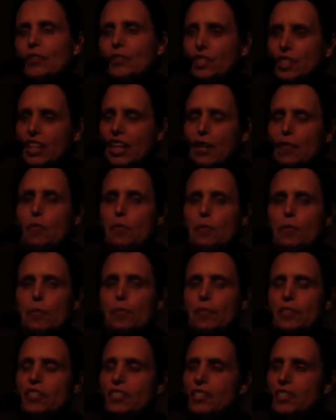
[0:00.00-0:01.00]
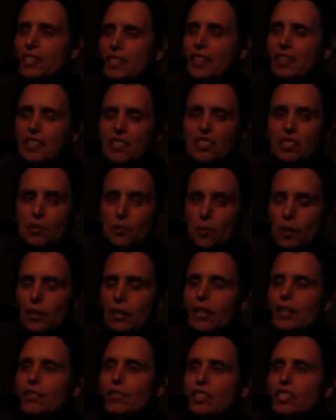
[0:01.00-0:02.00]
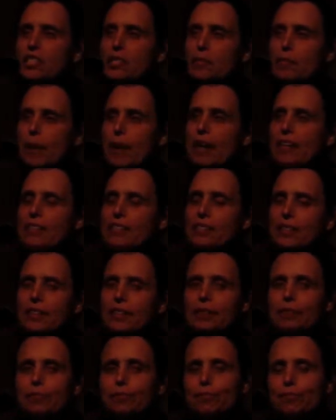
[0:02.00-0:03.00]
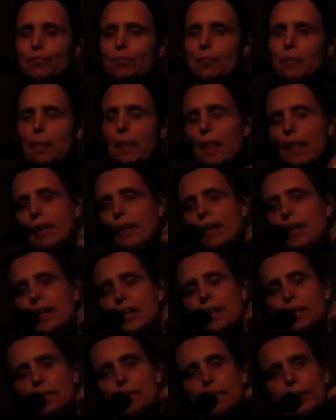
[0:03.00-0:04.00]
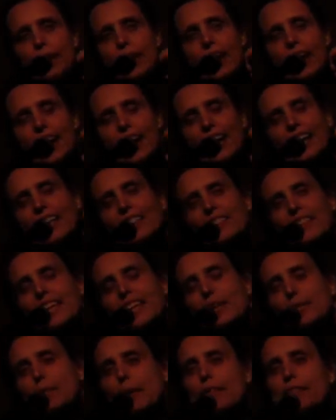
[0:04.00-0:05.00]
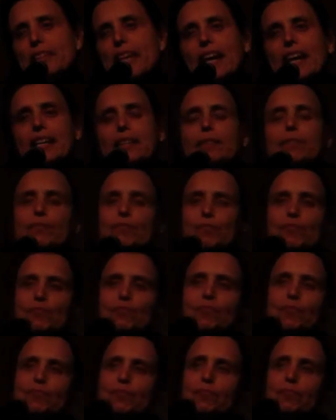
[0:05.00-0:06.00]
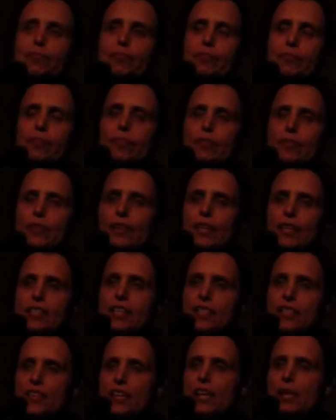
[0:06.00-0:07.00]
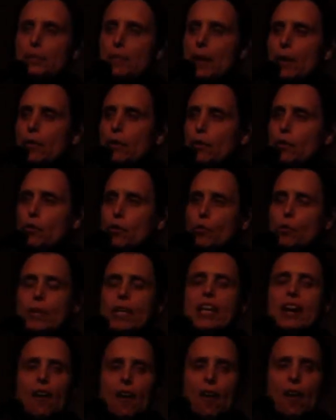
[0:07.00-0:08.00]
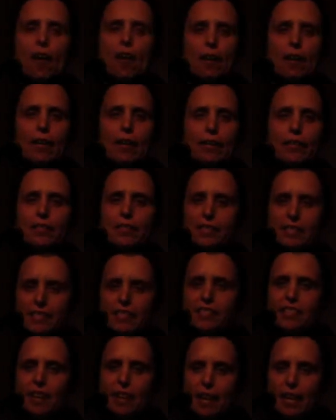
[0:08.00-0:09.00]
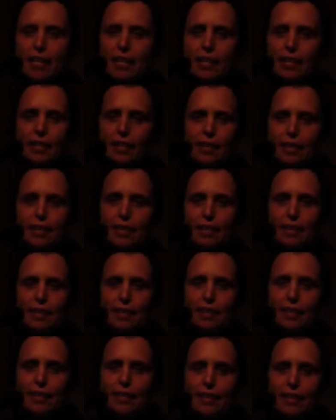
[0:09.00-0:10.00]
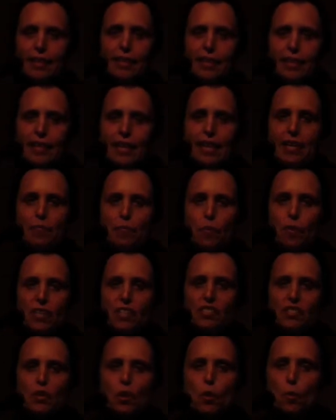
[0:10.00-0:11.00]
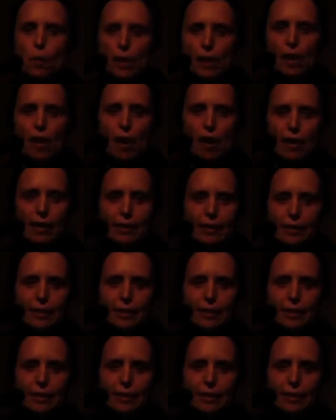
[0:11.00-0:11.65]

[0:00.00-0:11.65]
she gave me permission to tell this story, and now she's passed on. But I think about that, because I think about who we are in this society, and what is going on.